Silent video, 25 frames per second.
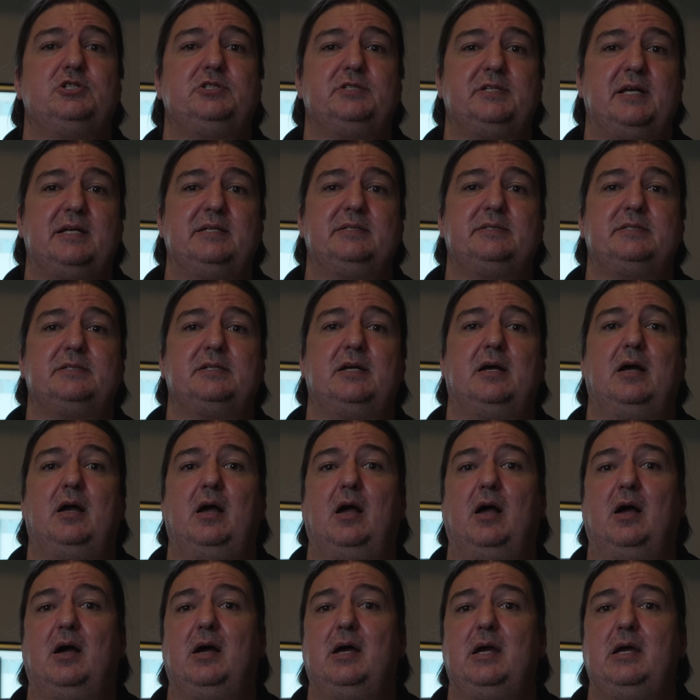sensor,
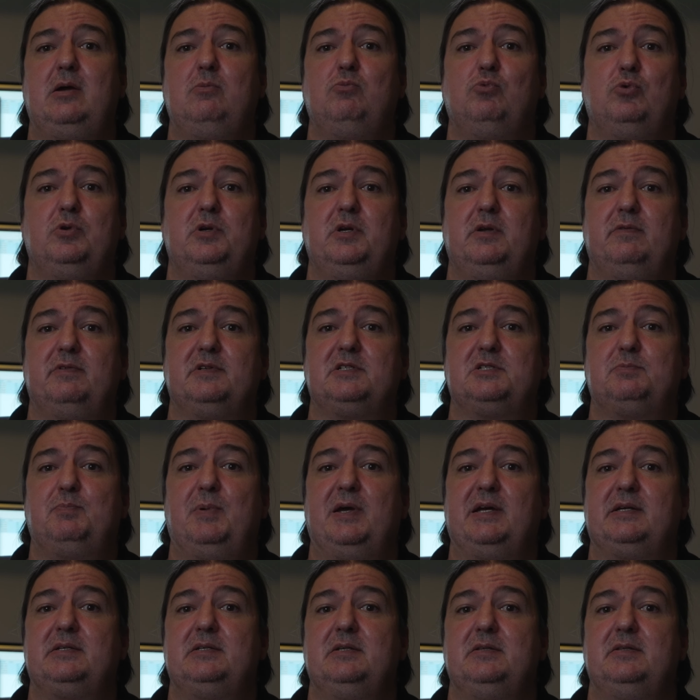I wouldn't have
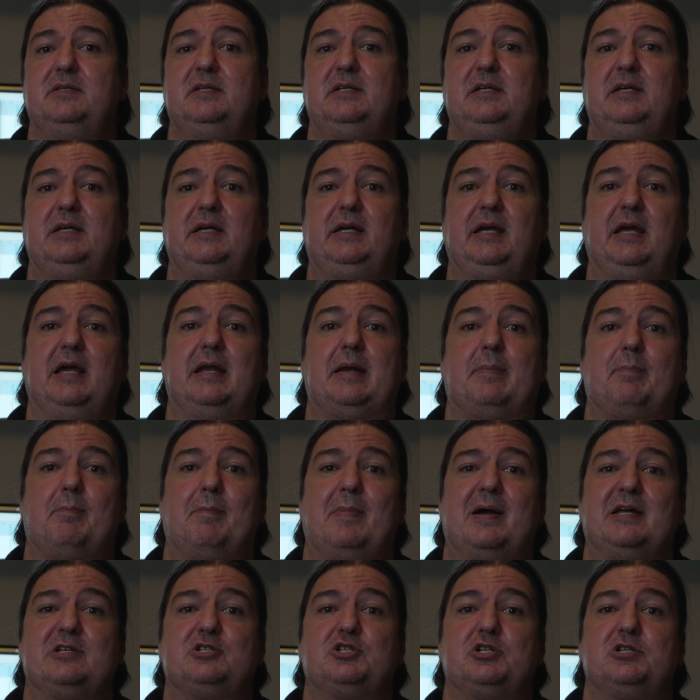expected that you get
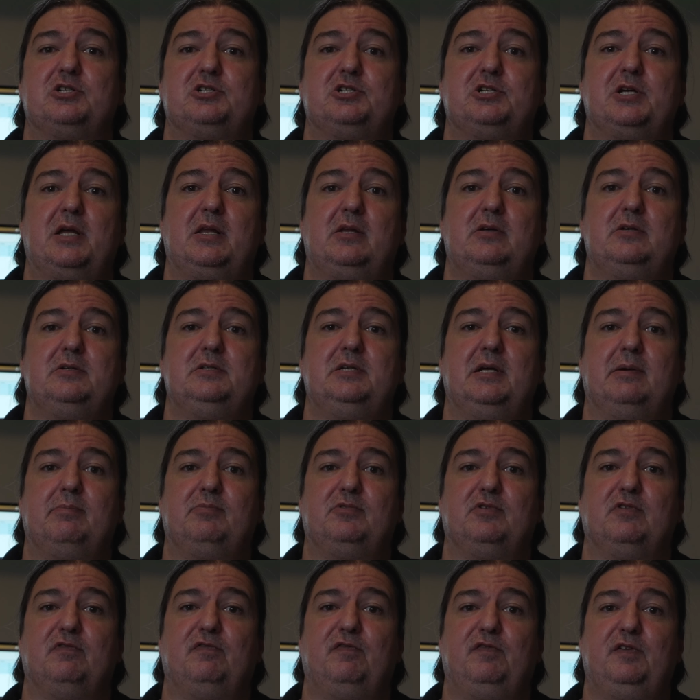much shallow
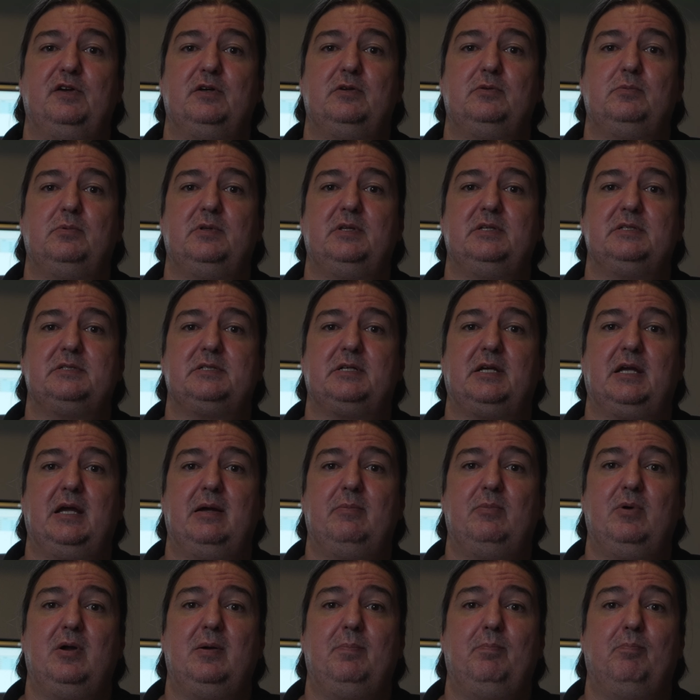depth of field with this
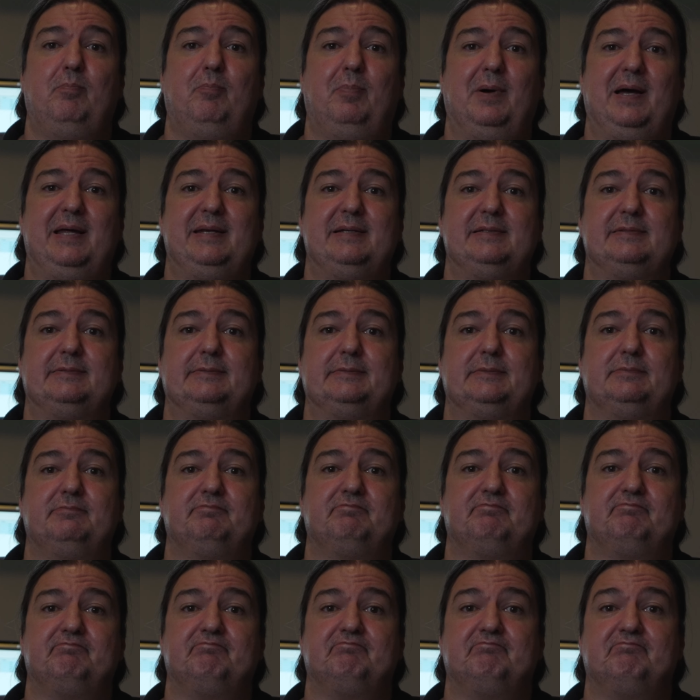camera, but
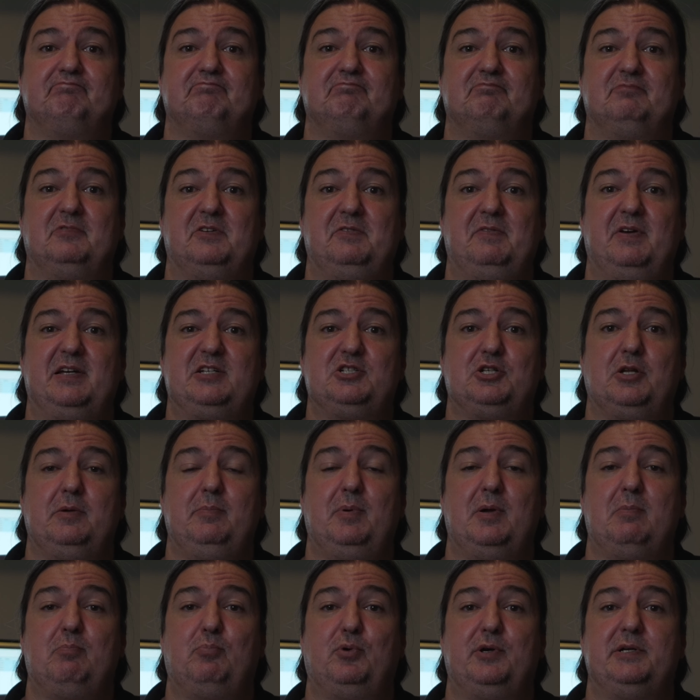I've actually
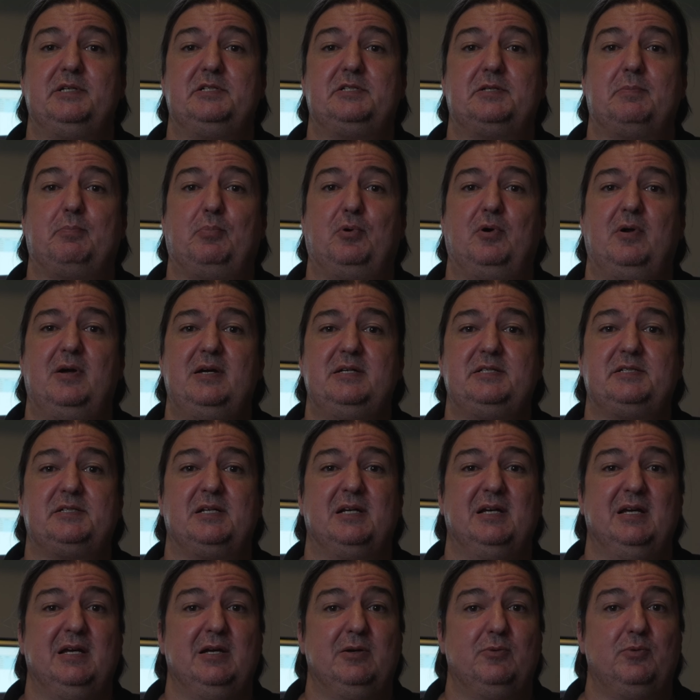been pretty surprised.
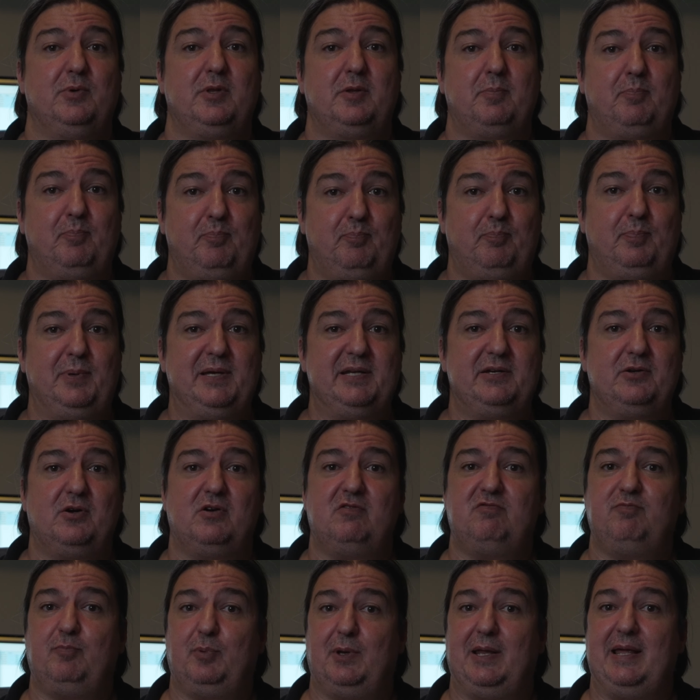With a bit
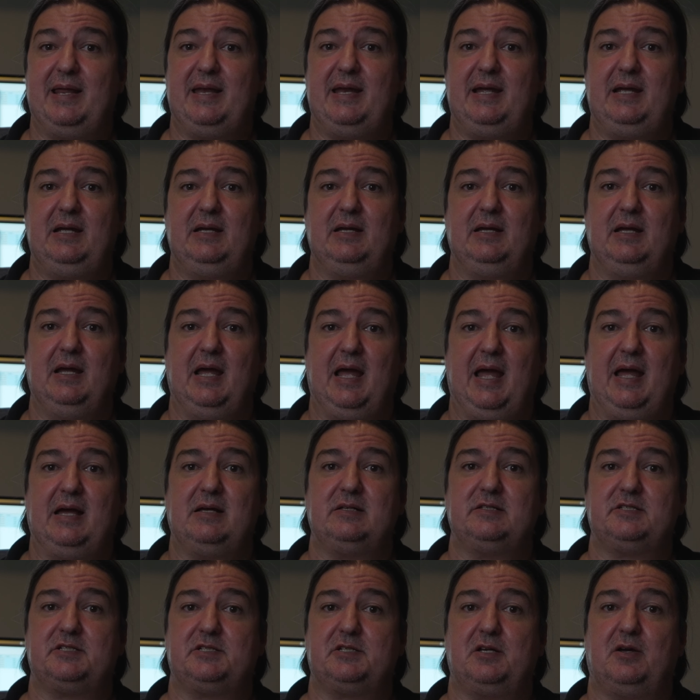of planning
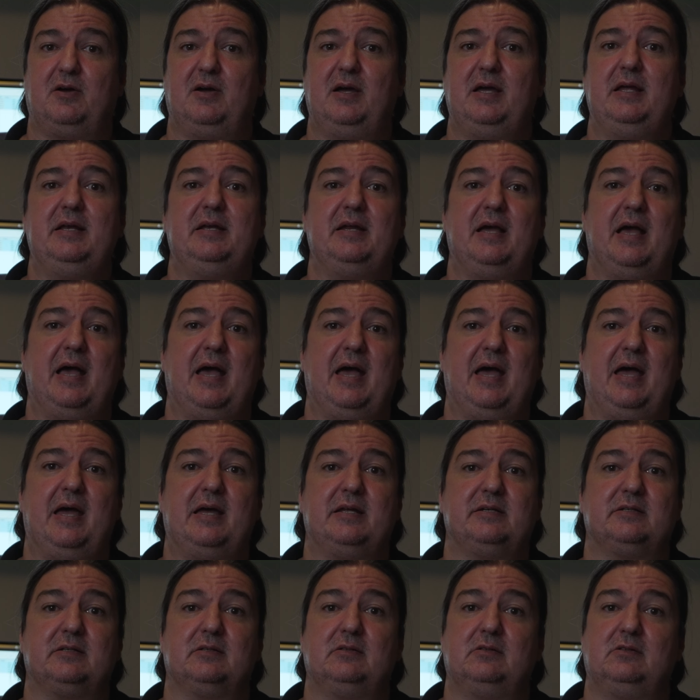outside
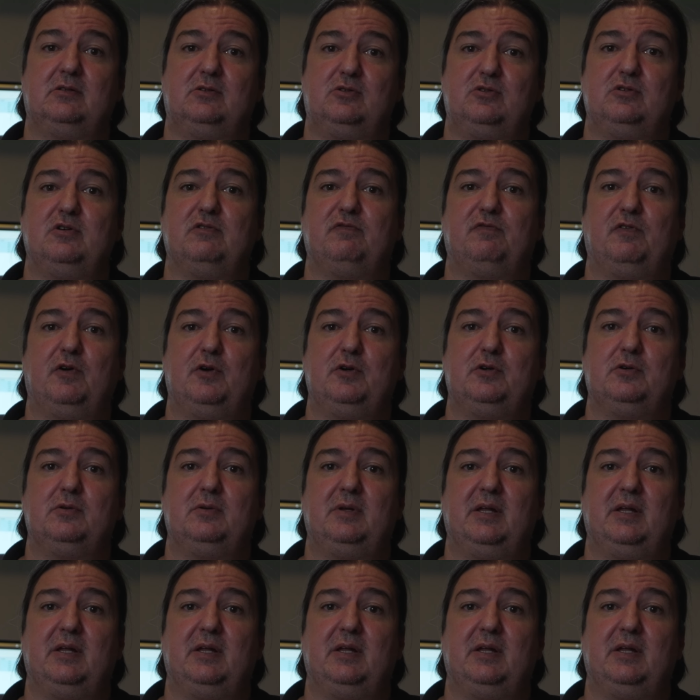at longer focal